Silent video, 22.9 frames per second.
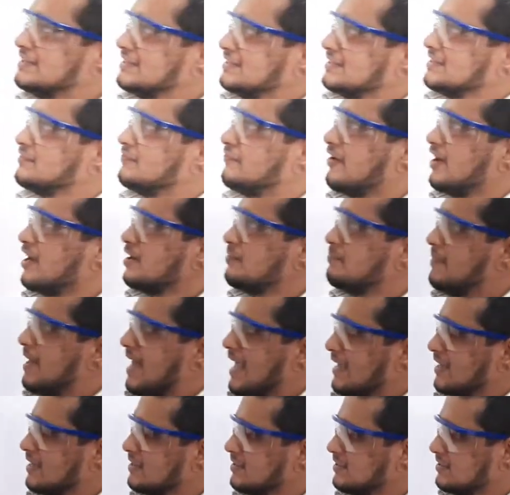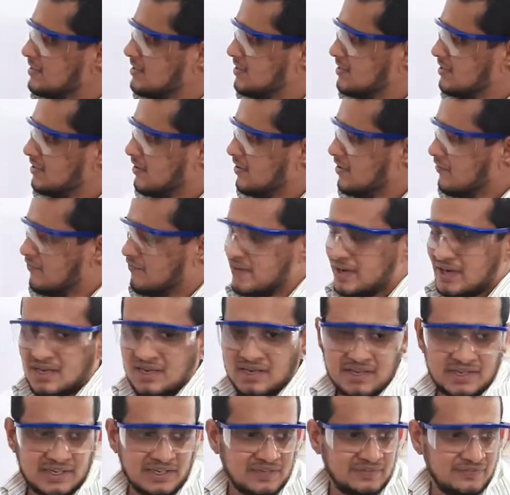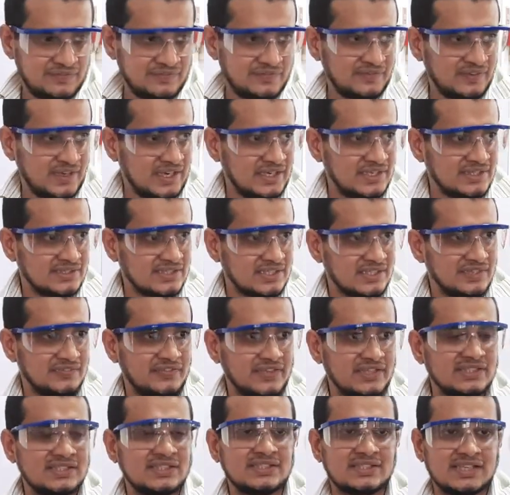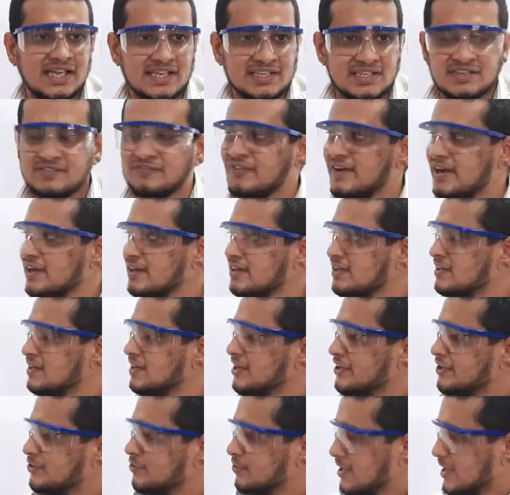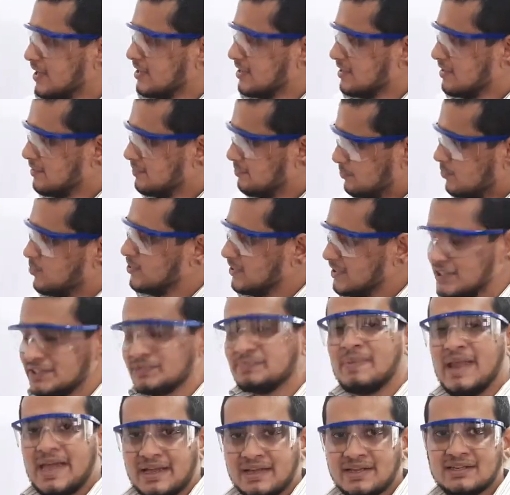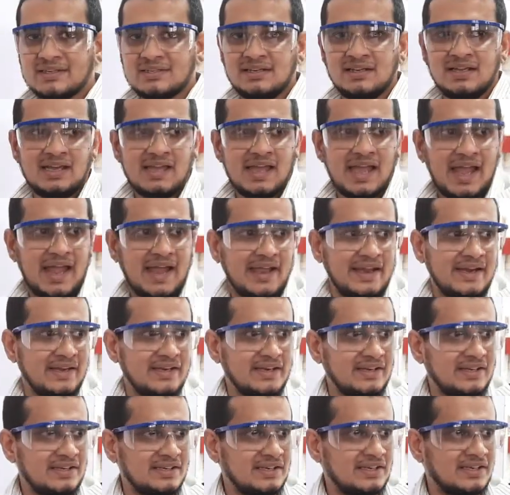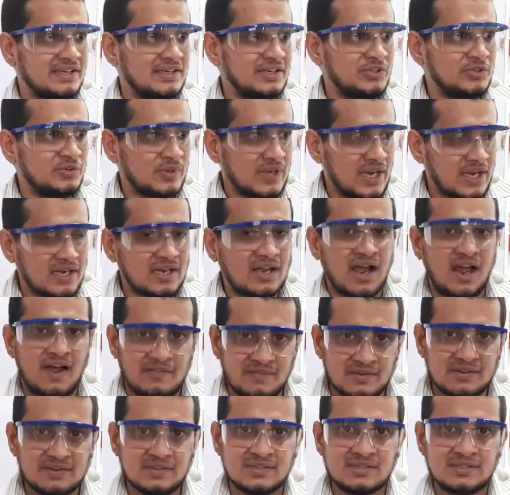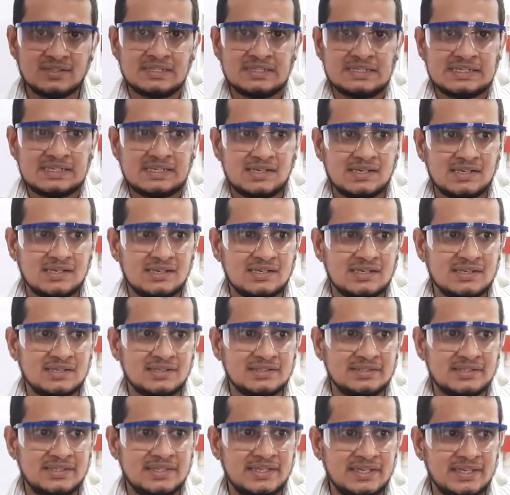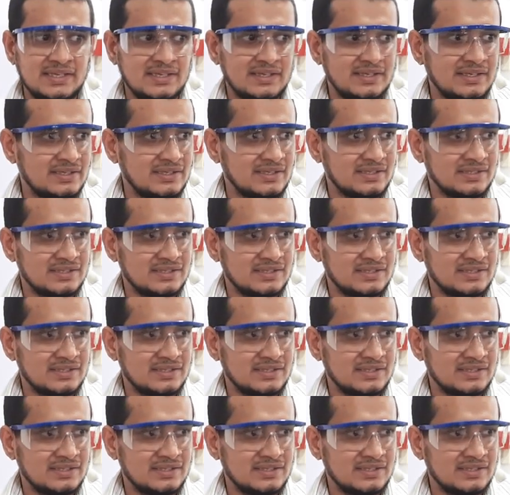is a fire blanket, where if any surface is catching fire, you can pull this blanket and you can cover the